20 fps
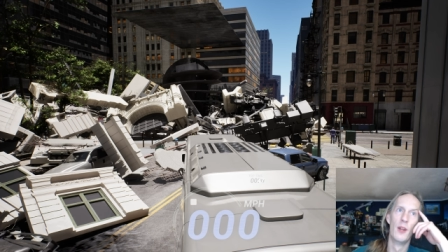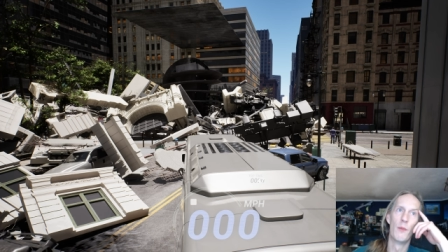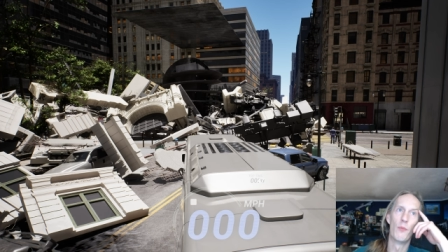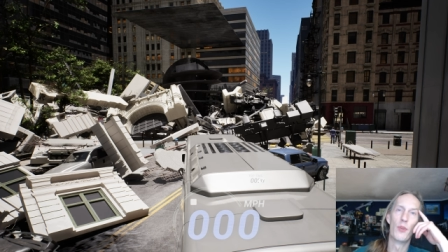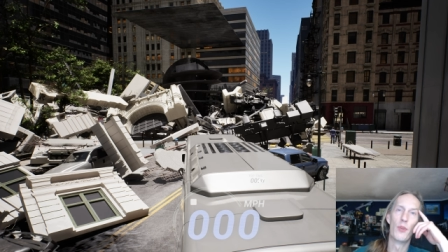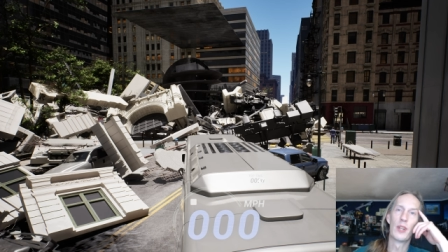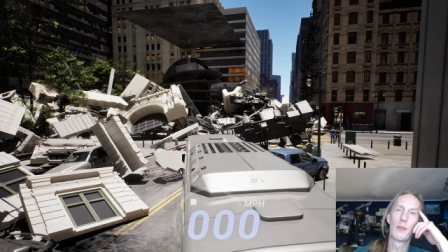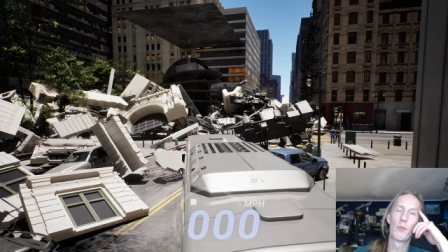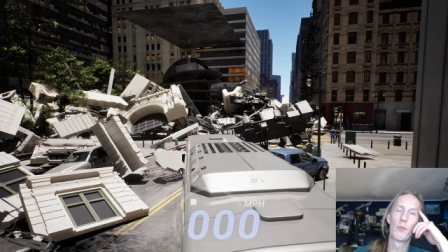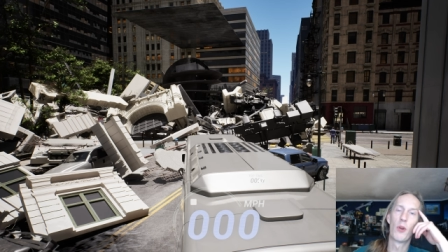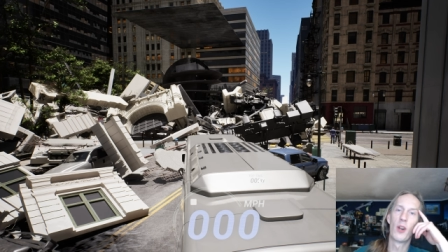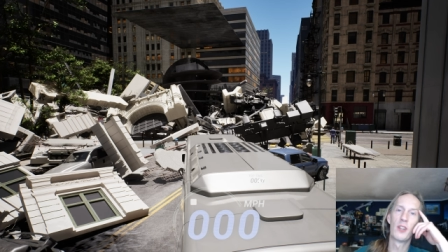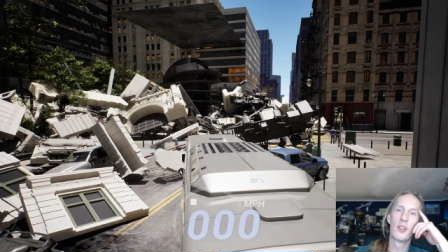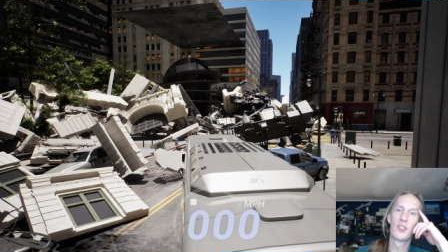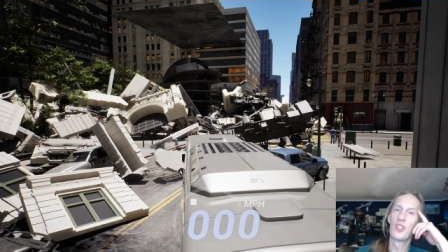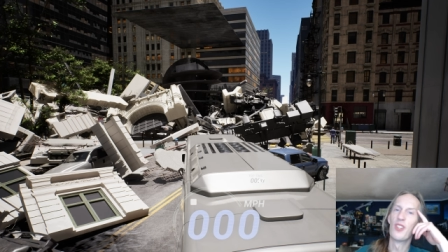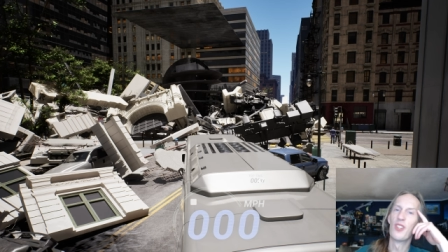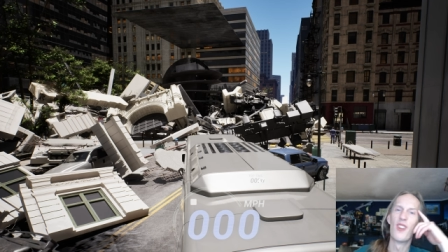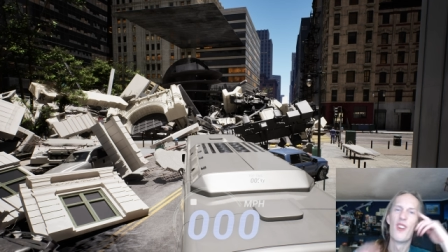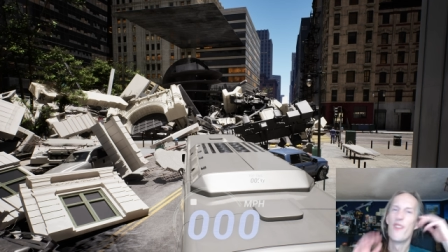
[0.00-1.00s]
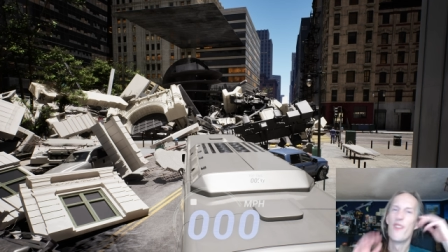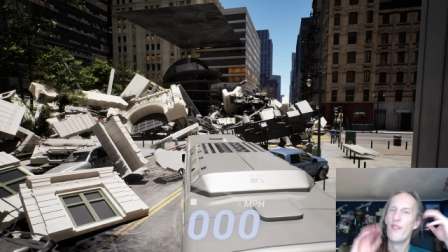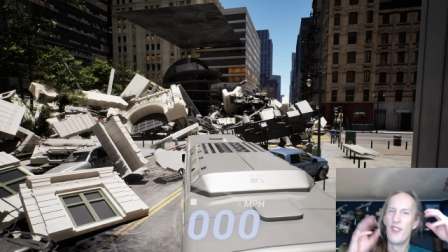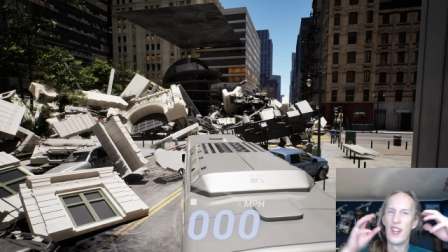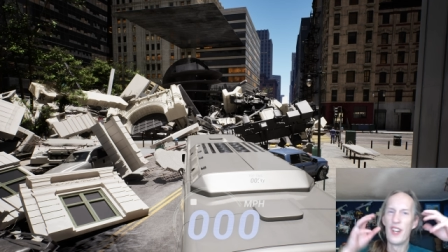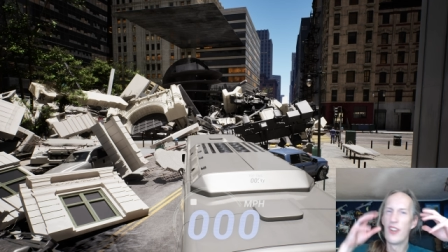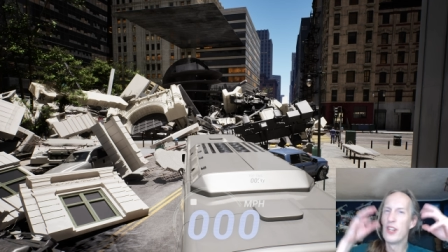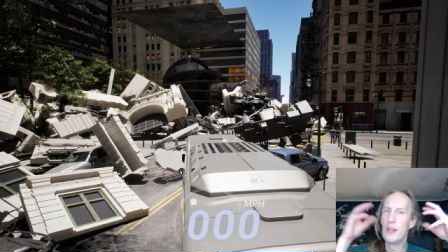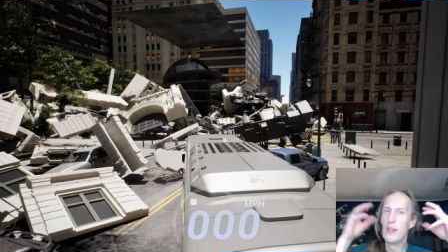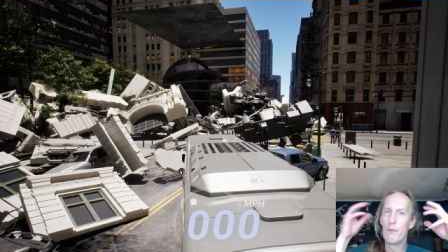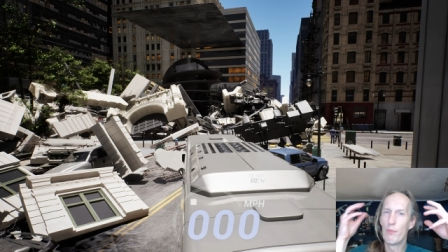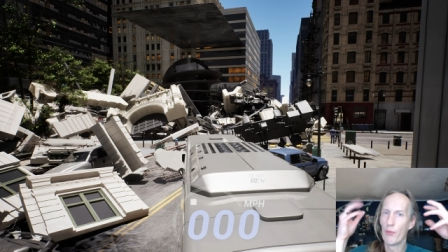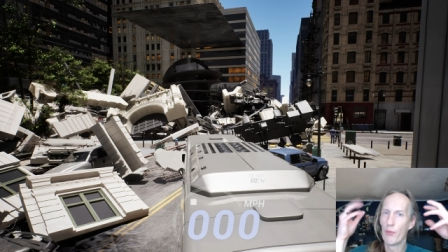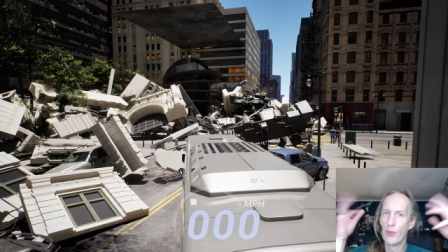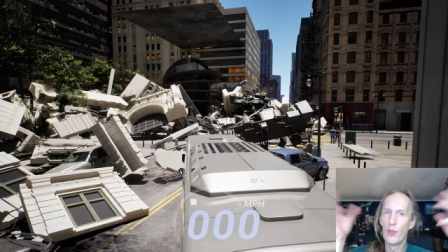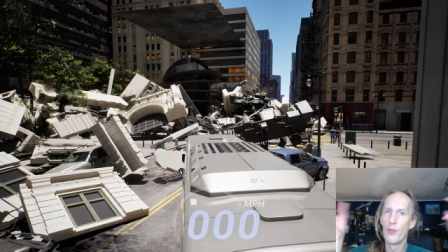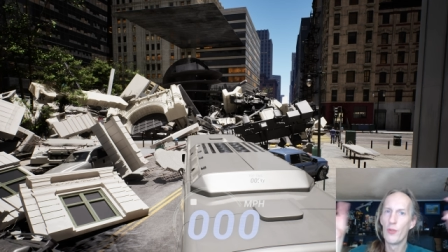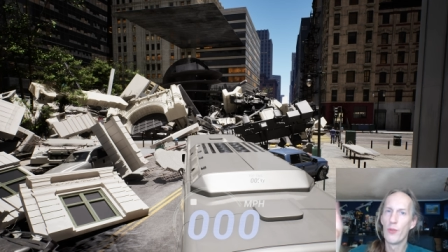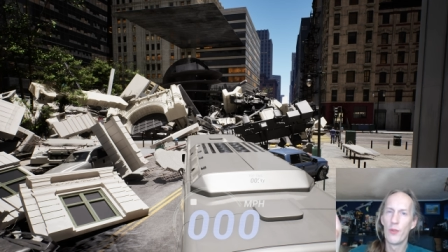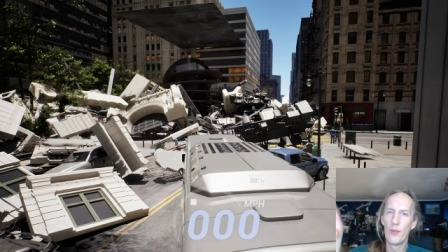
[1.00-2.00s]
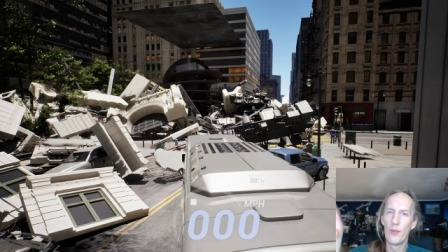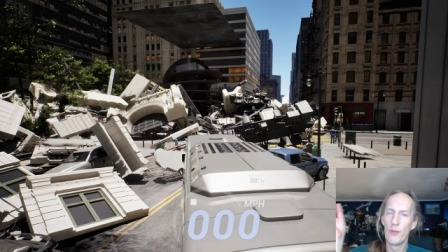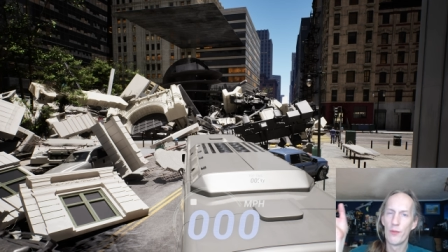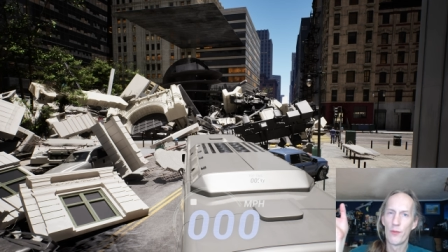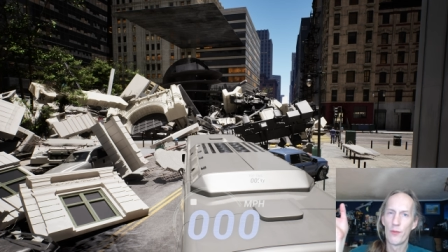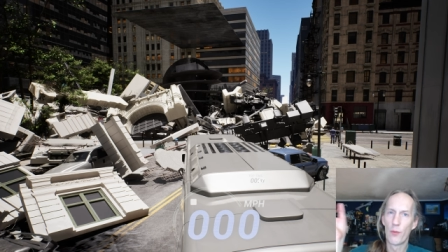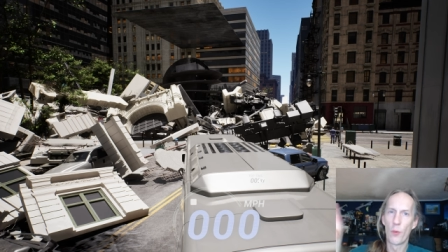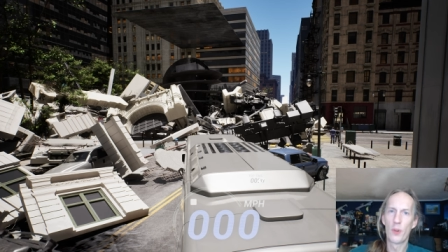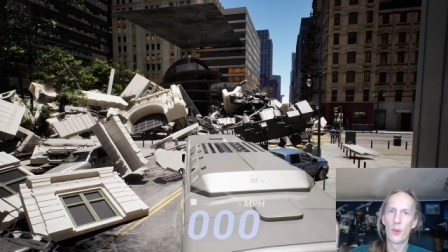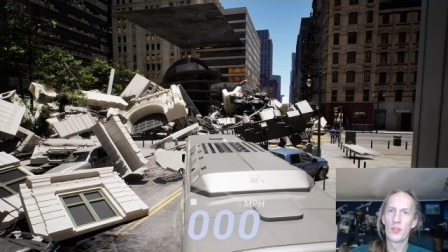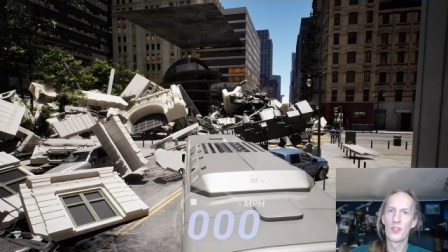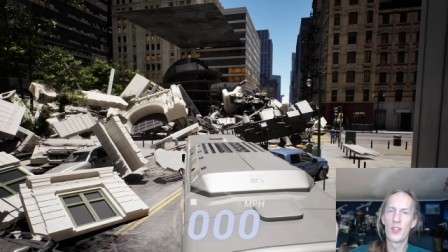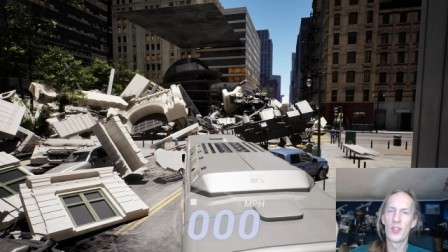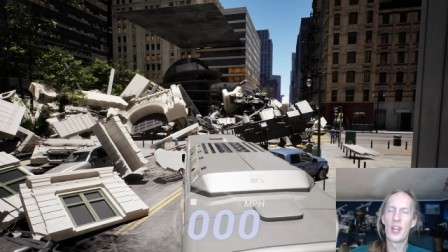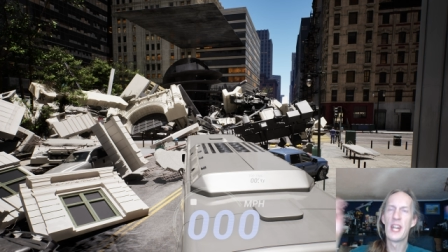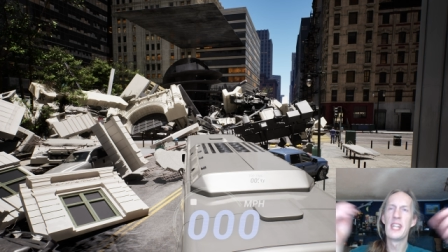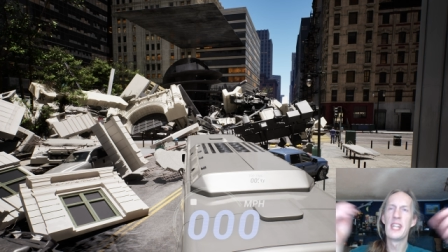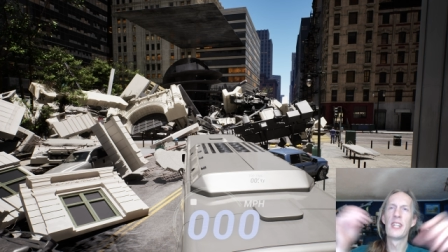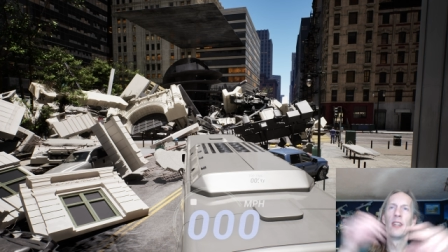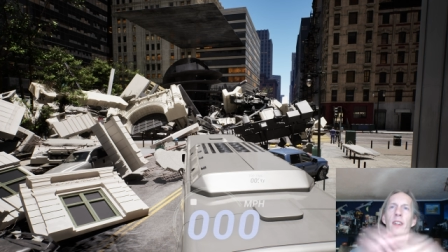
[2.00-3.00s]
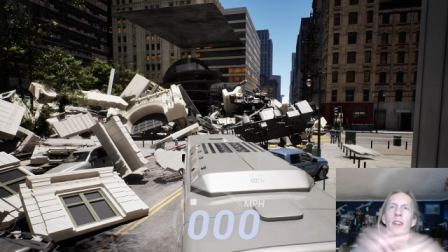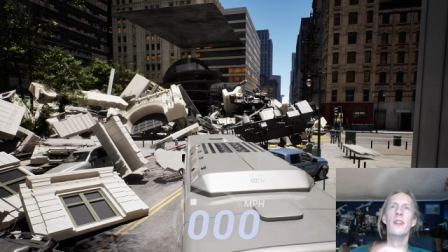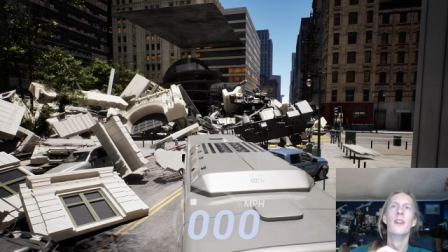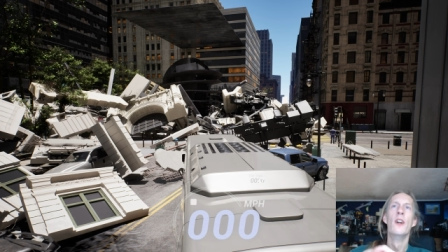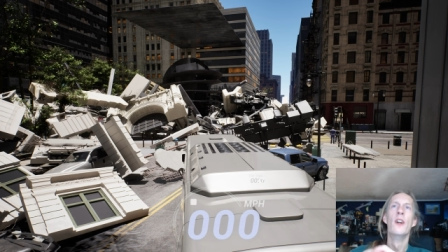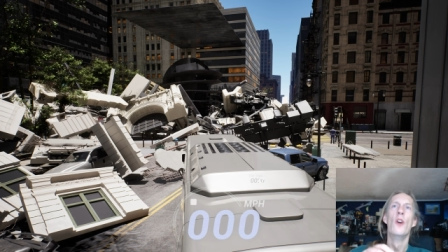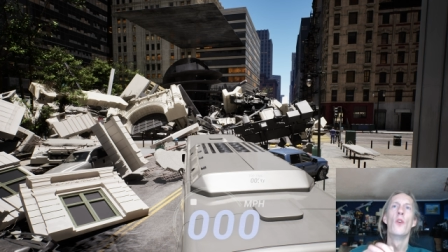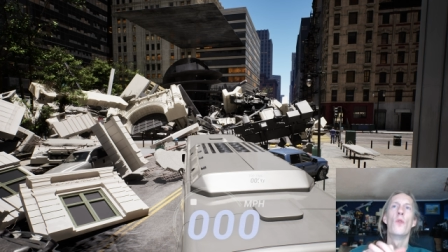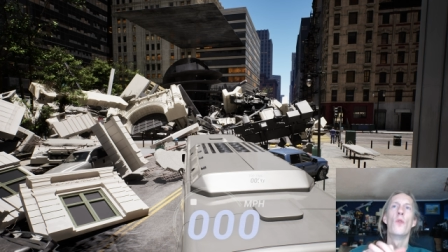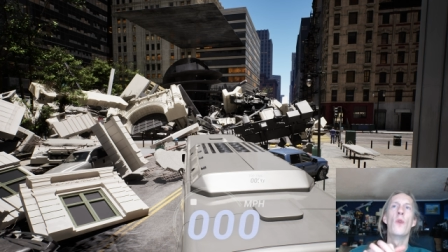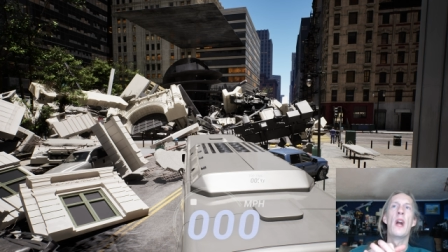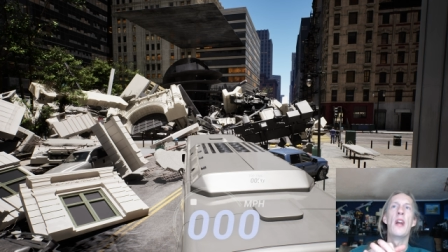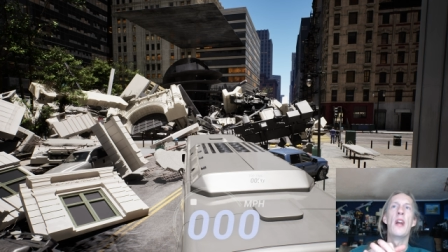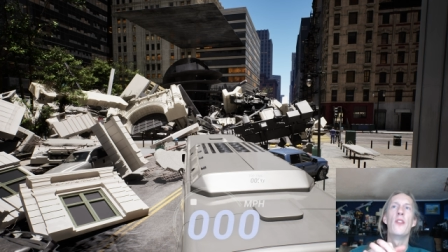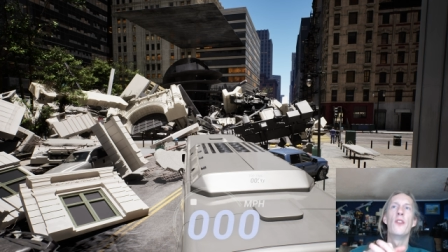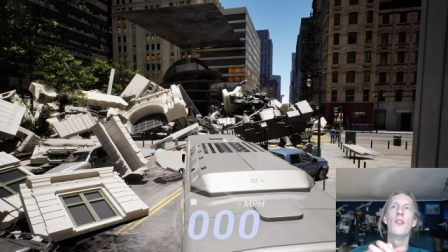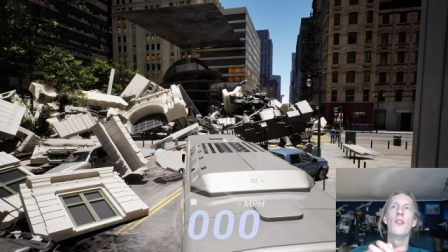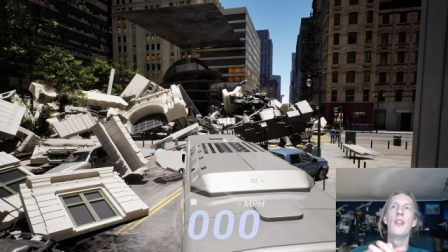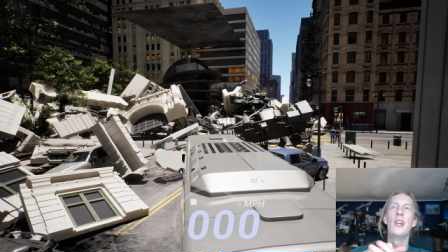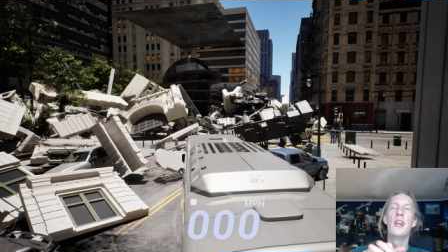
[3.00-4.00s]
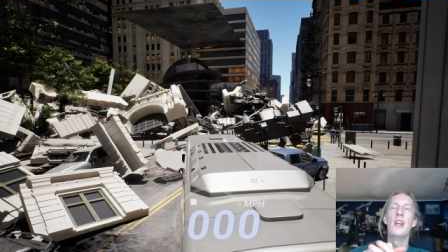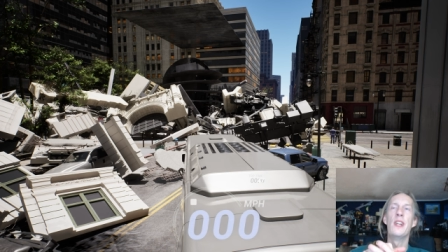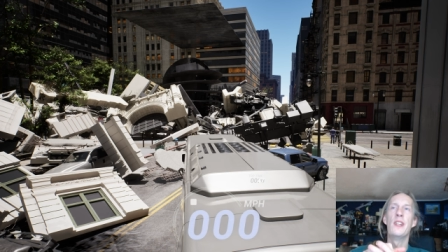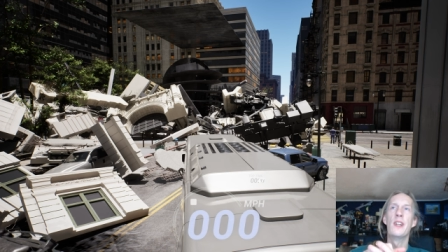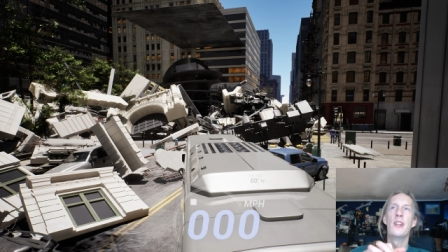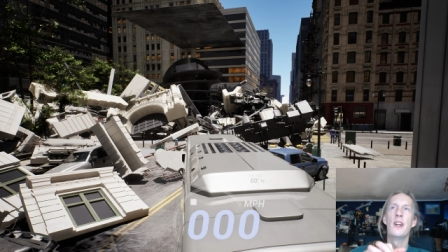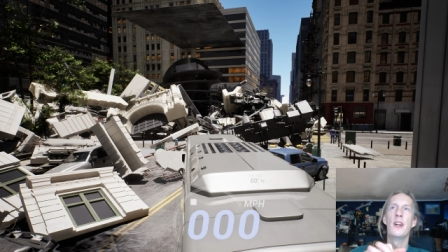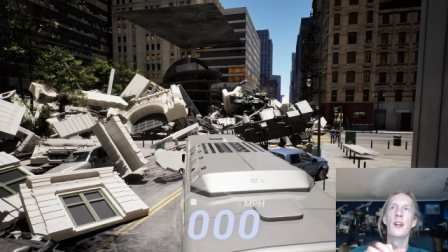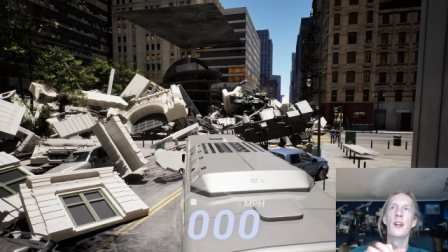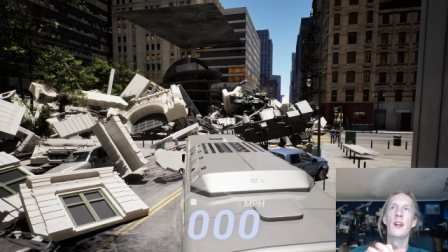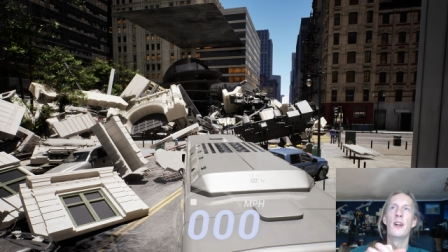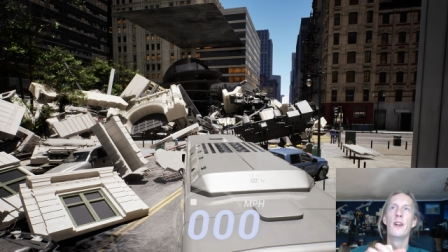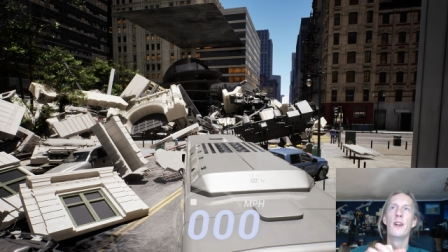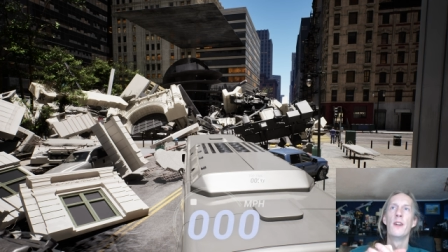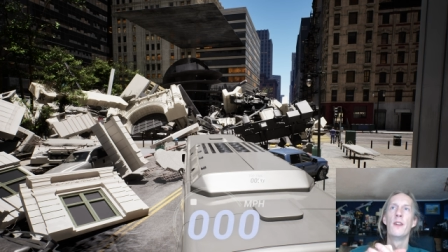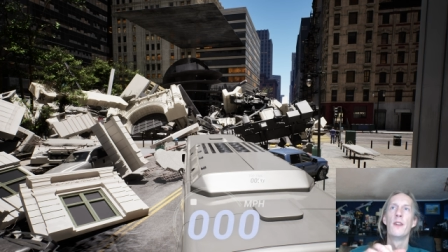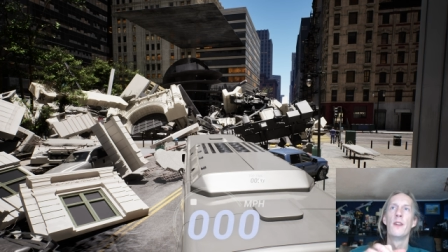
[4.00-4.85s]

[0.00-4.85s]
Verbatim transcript: brick parts very brute forcefully, rather than uh,